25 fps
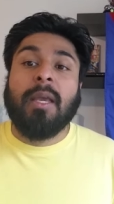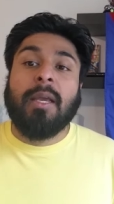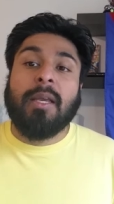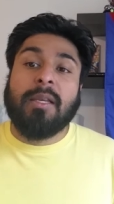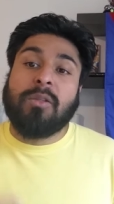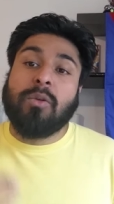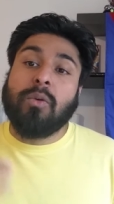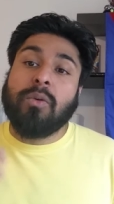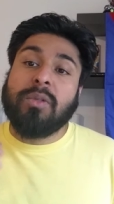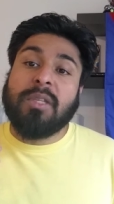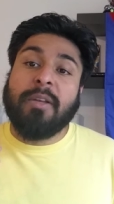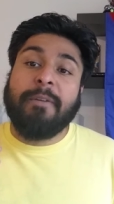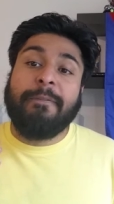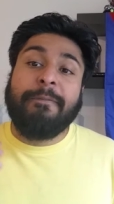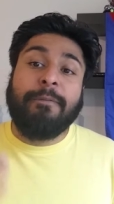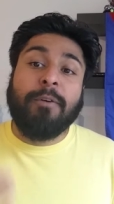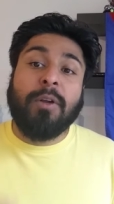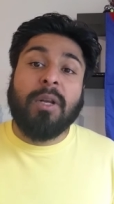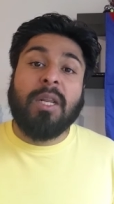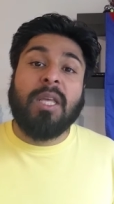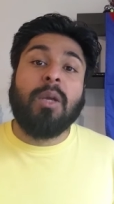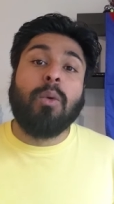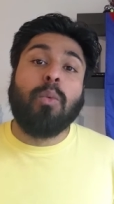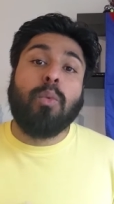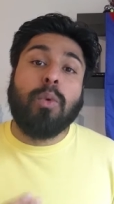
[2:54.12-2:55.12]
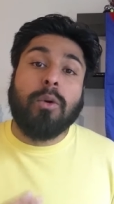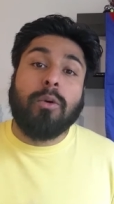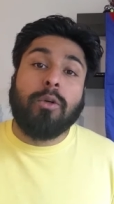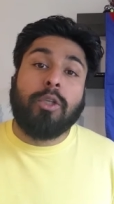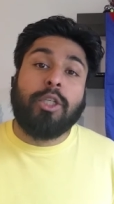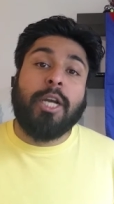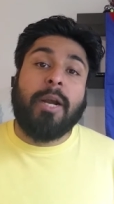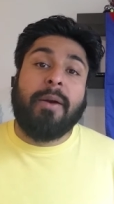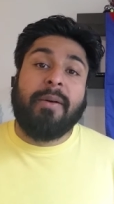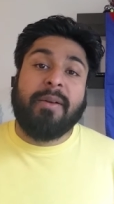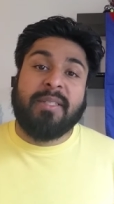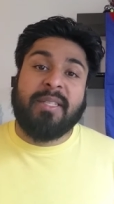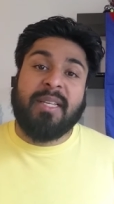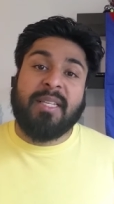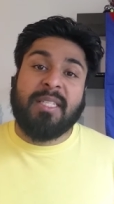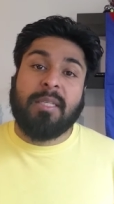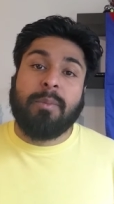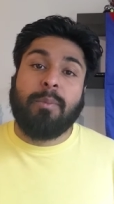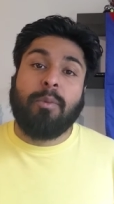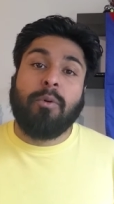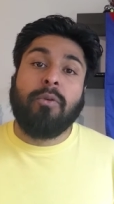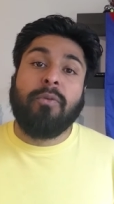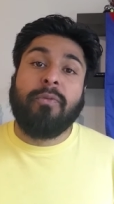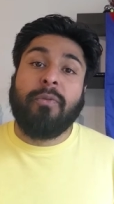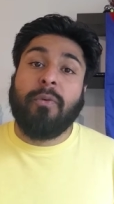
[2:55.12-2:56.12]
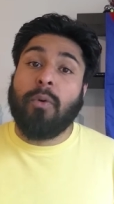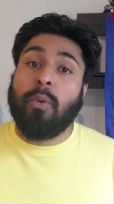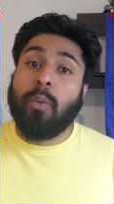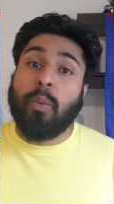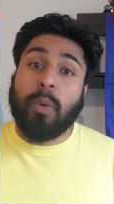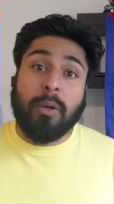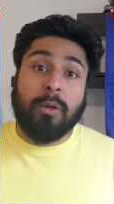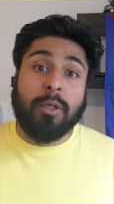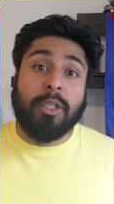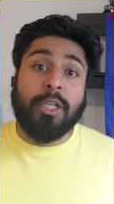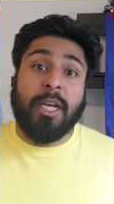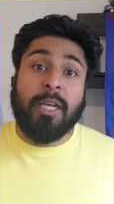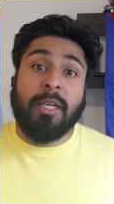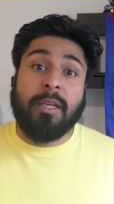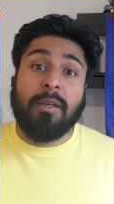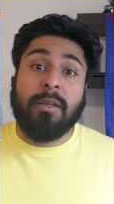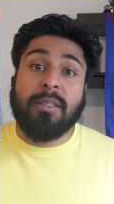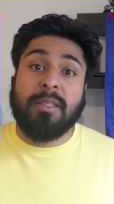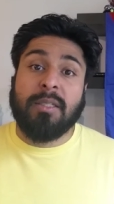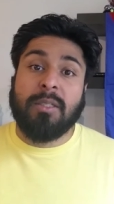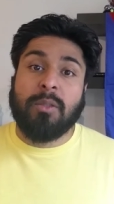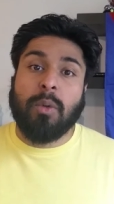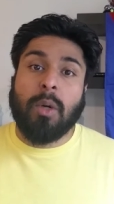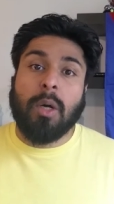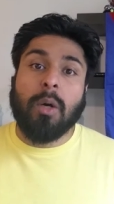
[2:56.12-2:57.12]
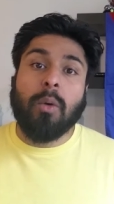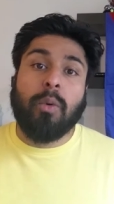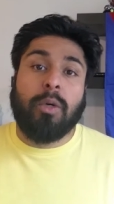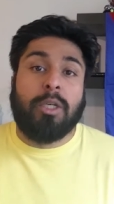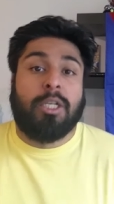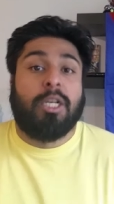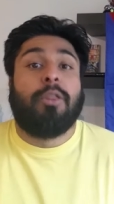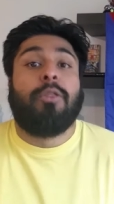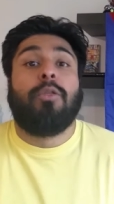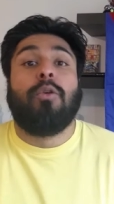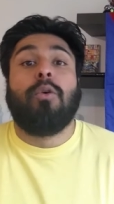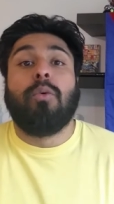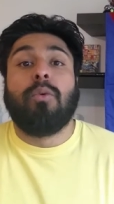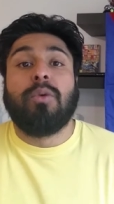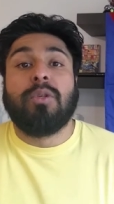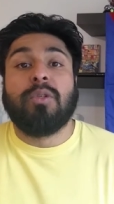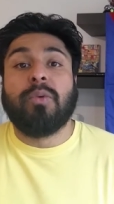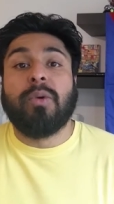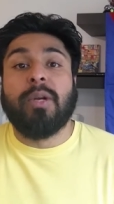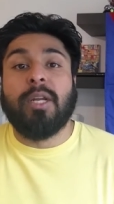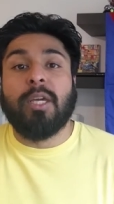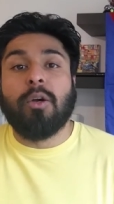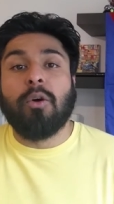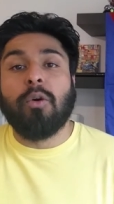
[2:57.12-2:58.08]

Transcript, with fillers: it's also fully wheelchair accessible for wheelchair use as well which I thought was really